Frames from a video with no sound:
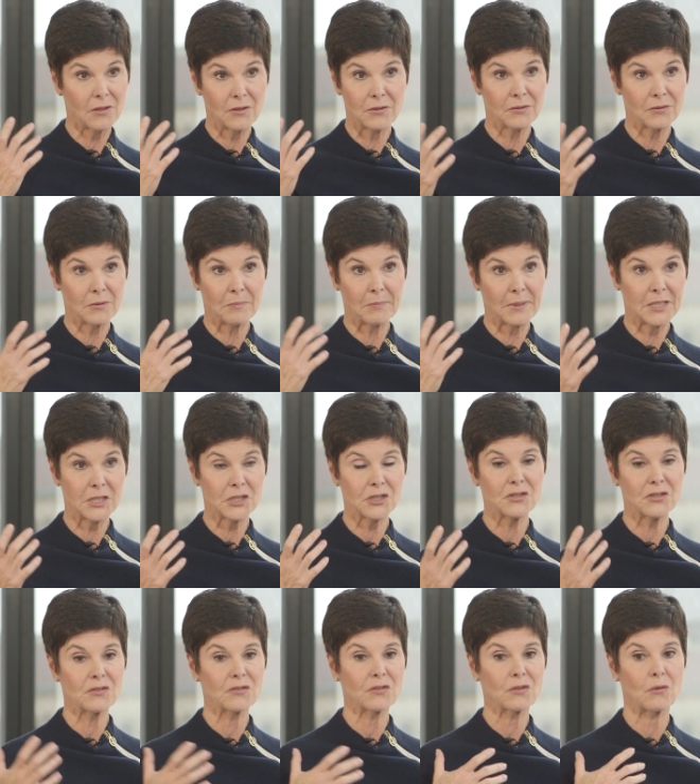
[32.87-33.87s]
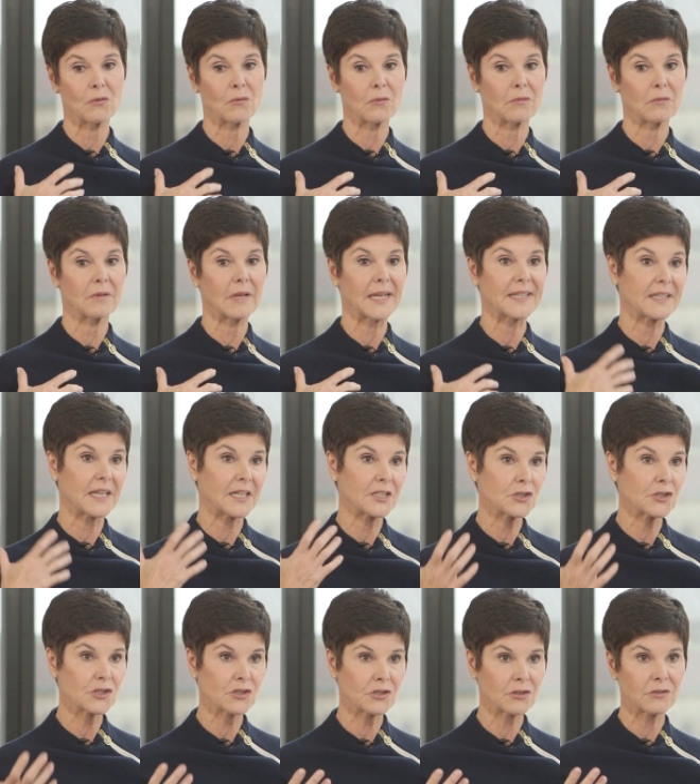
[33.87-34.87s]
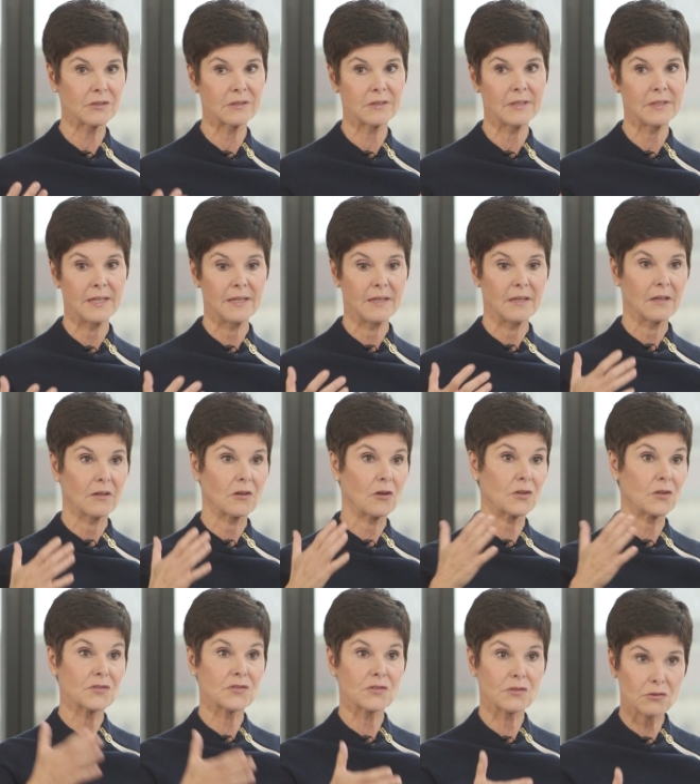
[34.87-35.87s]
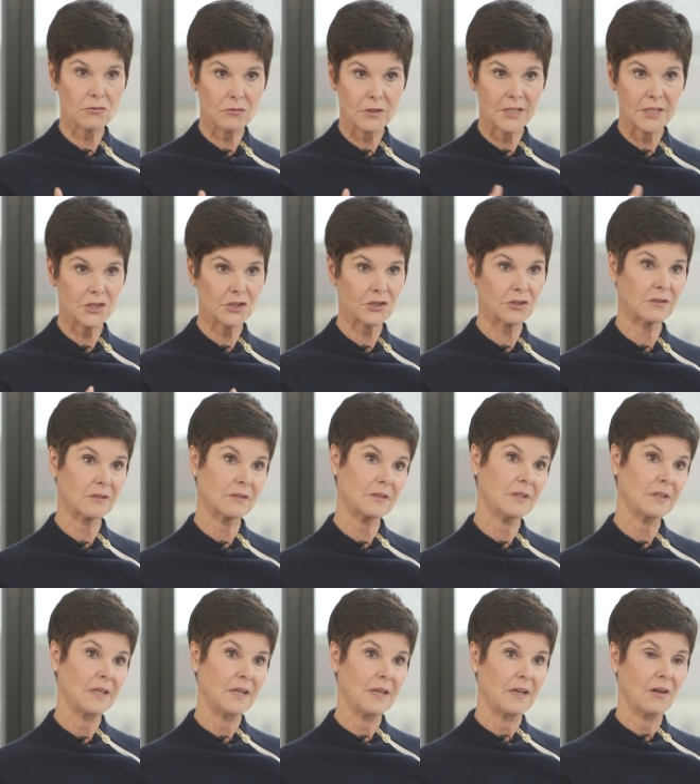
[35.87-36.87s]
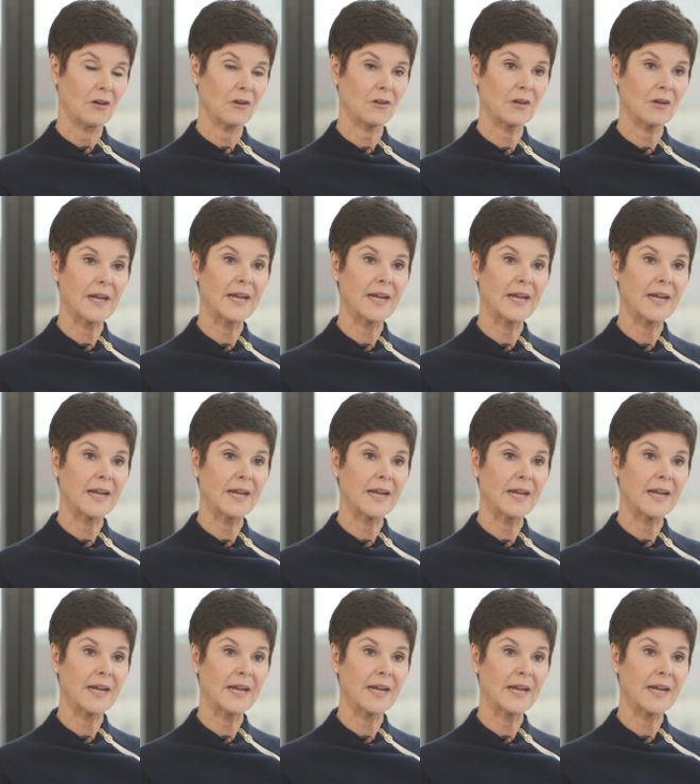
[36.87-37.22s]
on the patient, so attention, concentration are